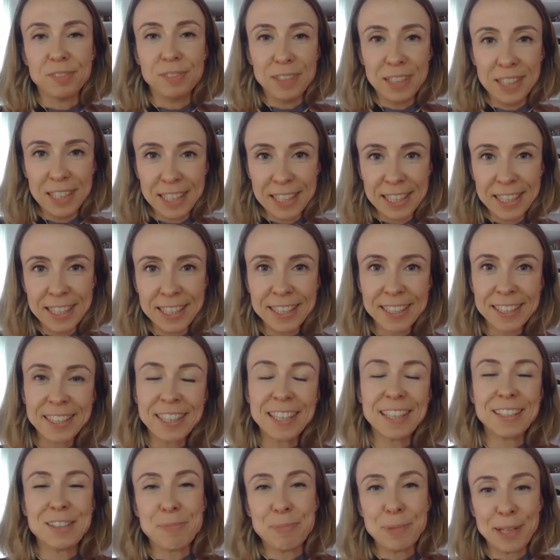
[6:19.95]

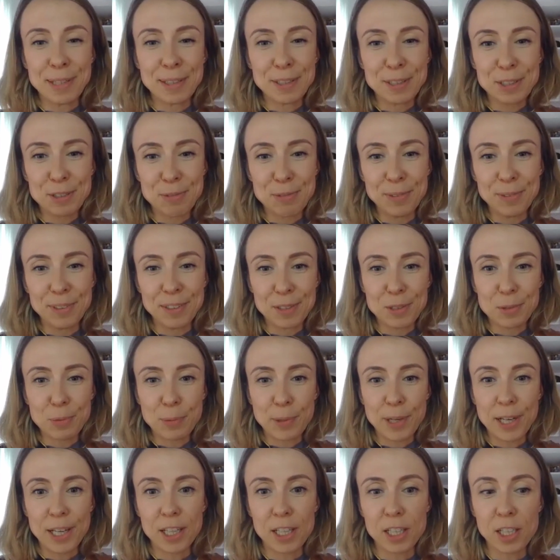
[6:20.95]
lean management,
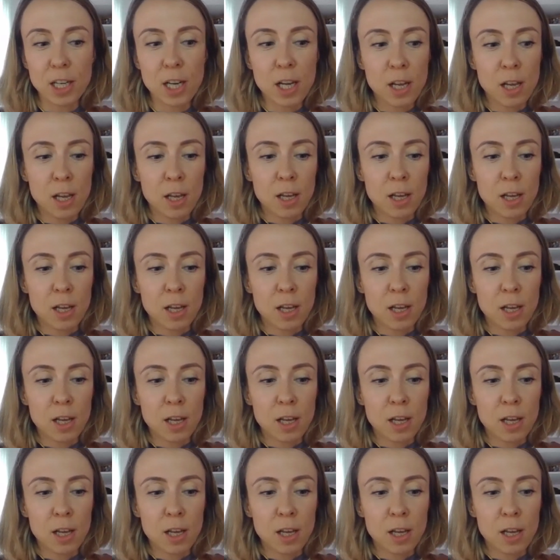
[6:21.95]
where